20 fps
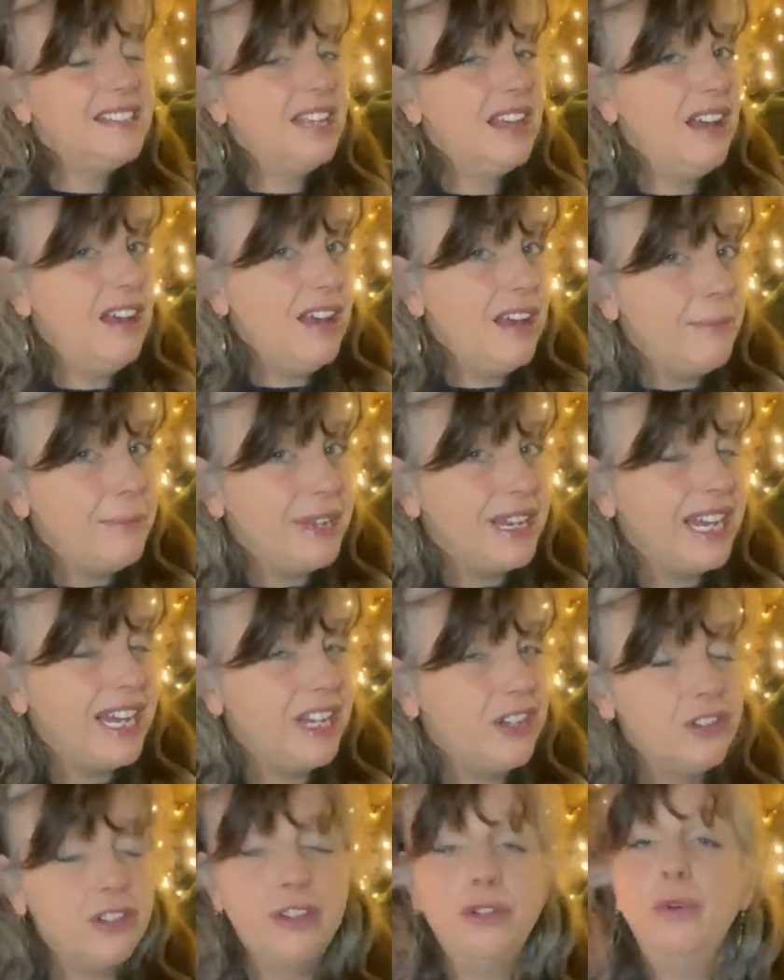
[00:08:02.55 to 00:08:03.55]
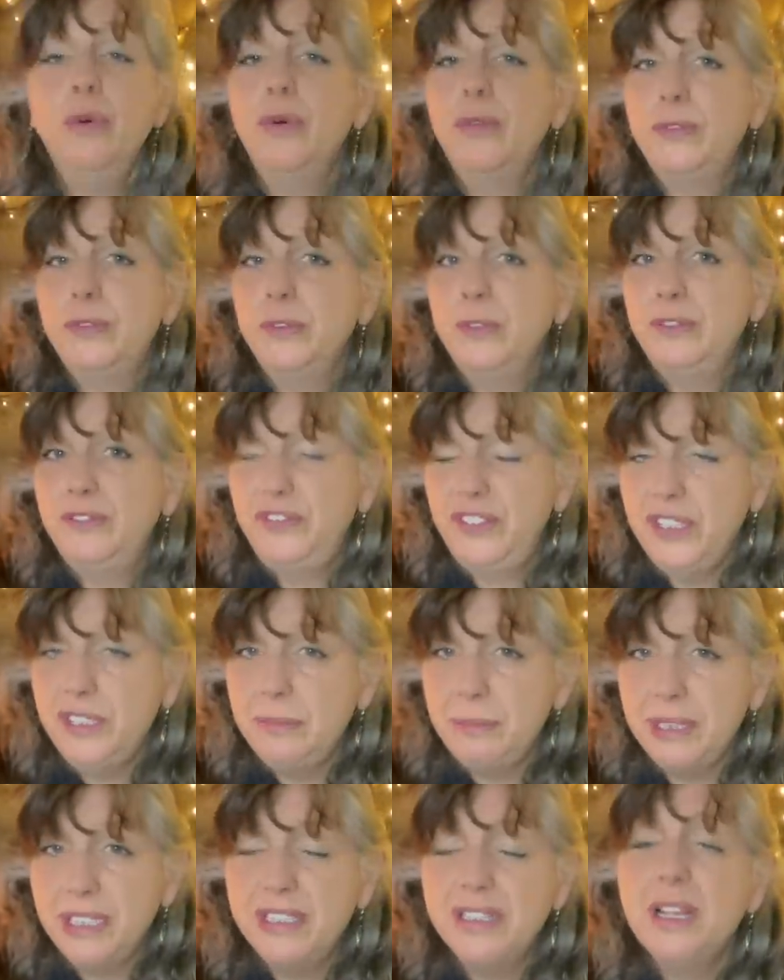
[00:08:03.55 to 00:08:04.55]
termination or
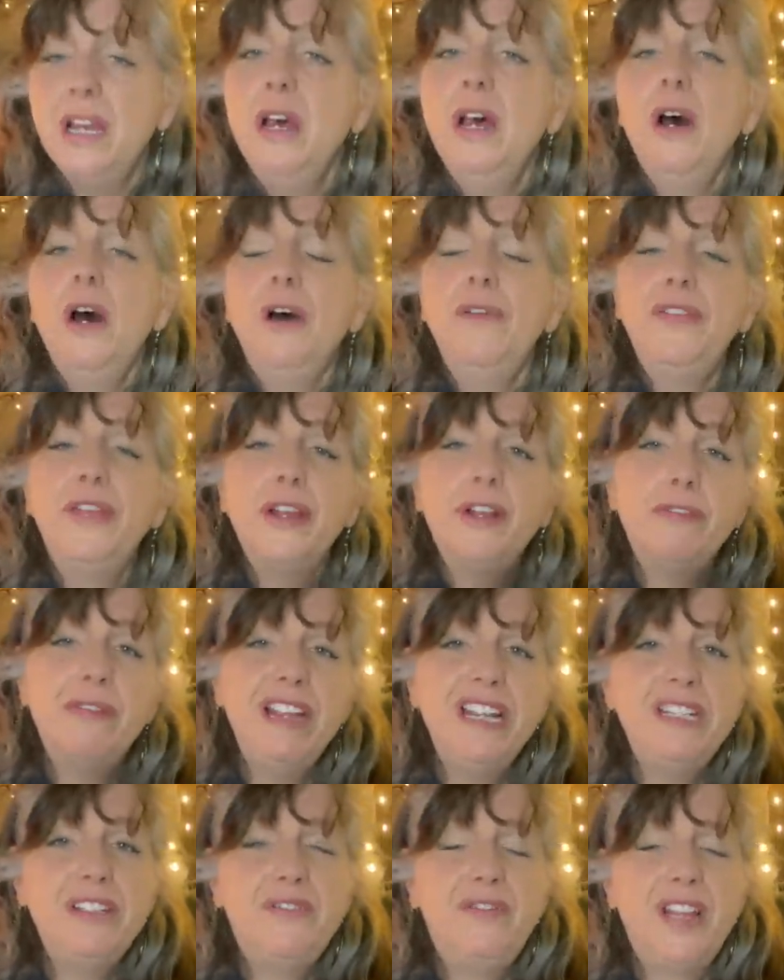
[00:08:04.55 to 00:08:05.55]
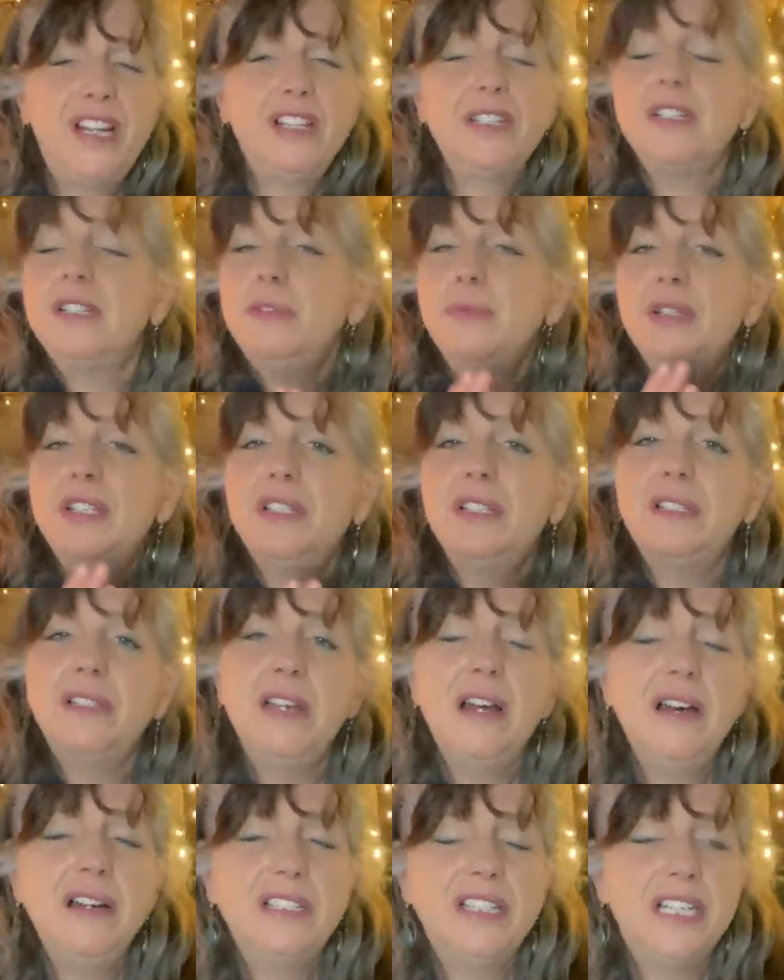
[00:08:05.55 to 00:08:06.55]
fulfillment of the great events that were
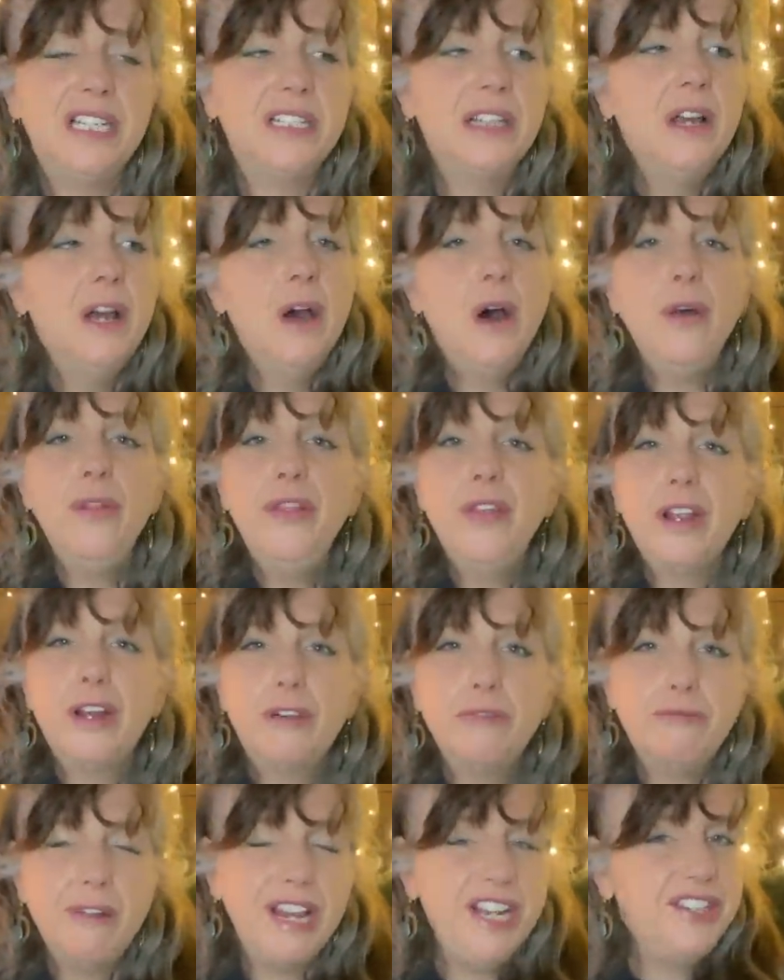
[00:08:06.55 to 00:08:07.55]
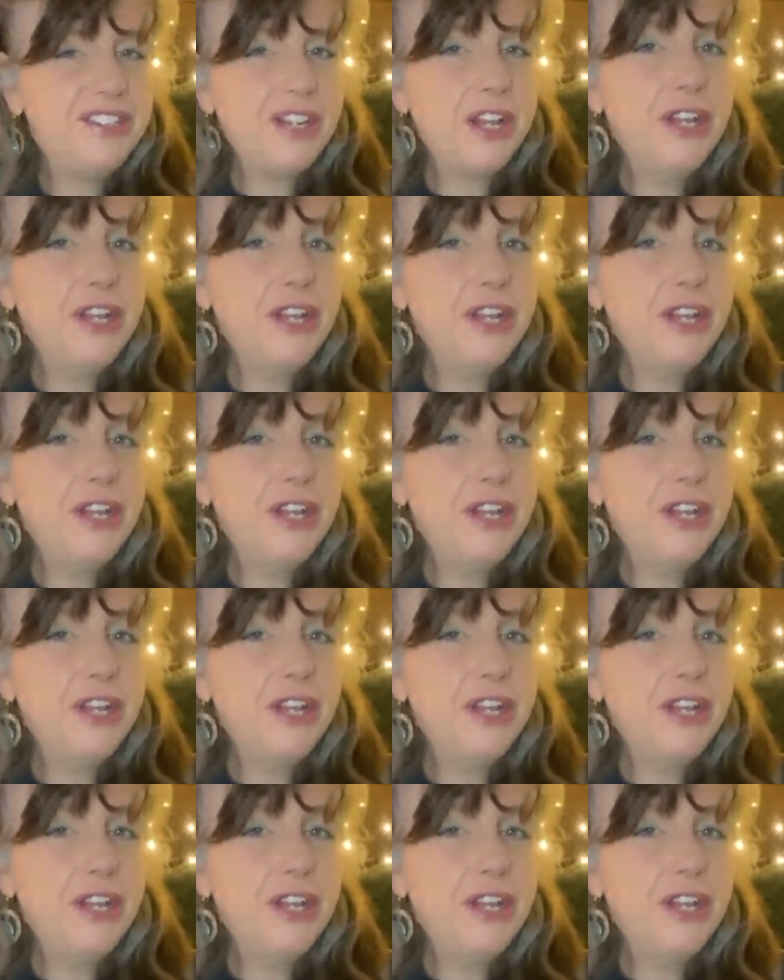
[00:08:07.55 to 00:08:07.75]
started on the great